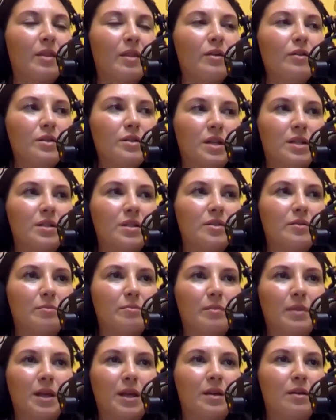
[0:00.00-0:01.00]
There are tons of
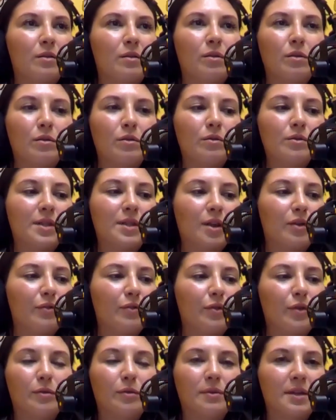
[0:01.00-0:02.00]
Google's there
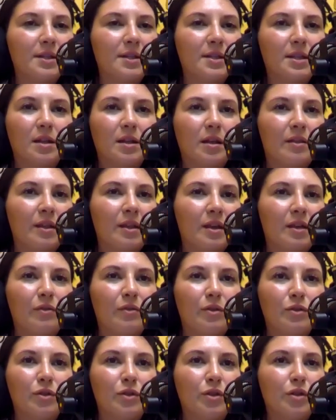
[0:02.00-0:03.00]
for a reason. I think if
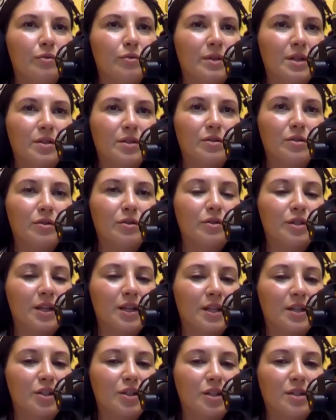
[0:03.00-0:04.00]
you do your research,
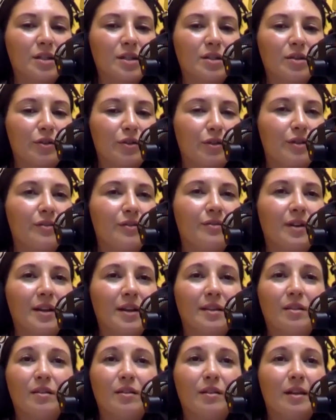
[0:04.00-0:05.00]
and chances are you can
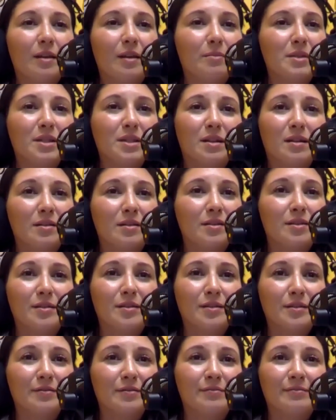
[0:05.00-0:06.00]
find it on Amazon
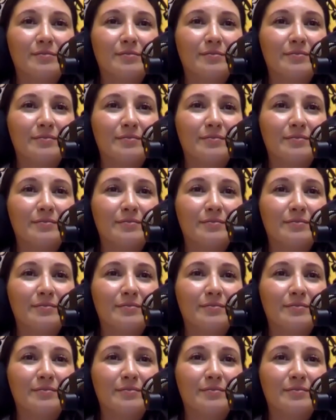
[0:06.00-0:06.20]
too.